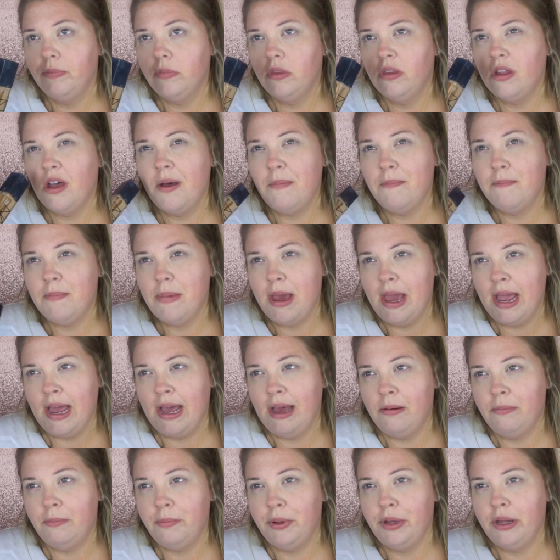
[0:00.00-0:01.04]
not
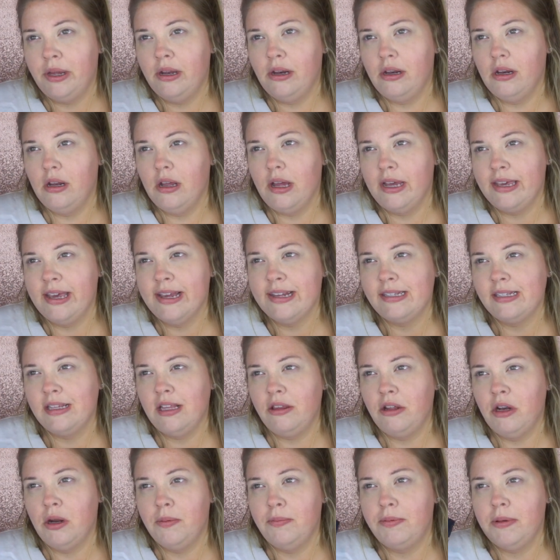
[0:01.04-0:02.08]
matte, but I guess a
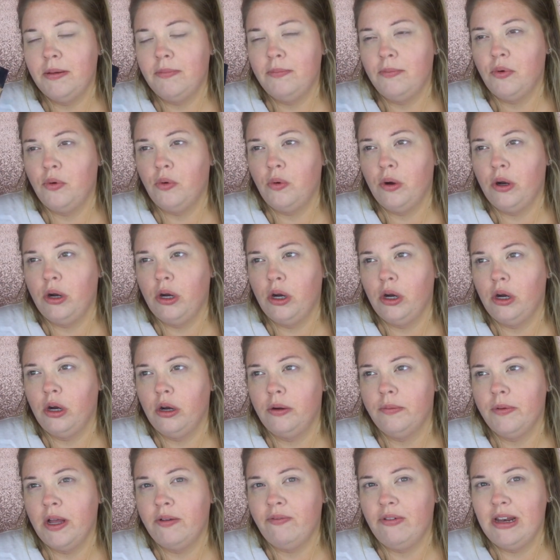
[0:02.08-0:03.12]
little bit
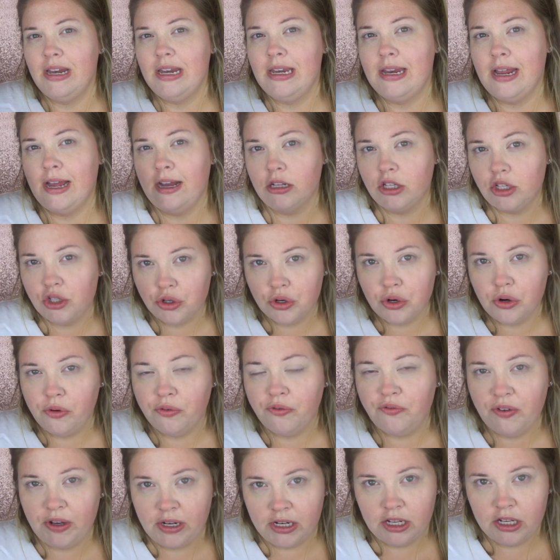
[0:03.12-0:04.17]
more of a natural
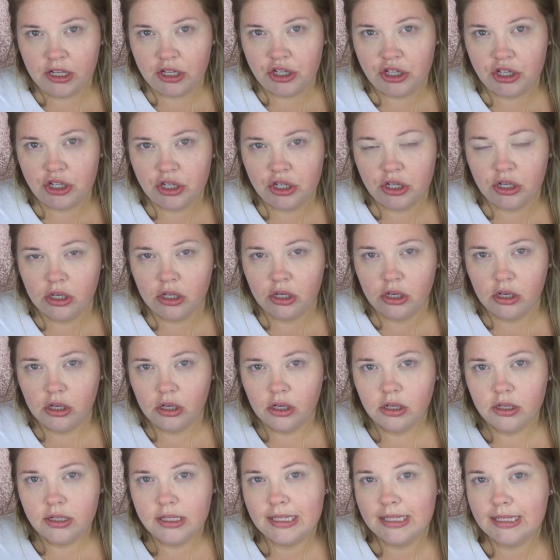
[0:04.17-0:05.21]
finish
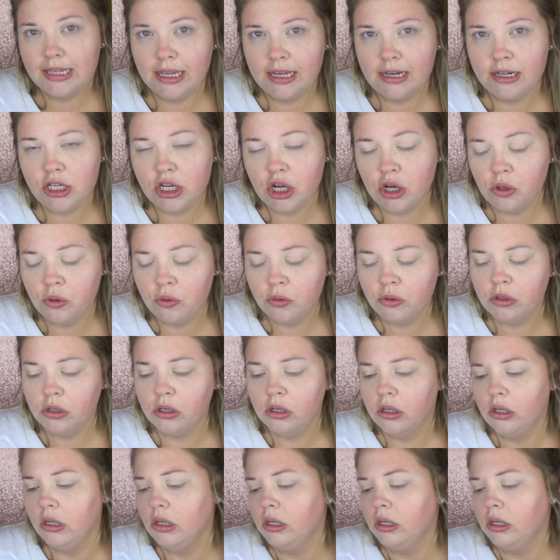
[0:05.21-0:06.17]
skin tone.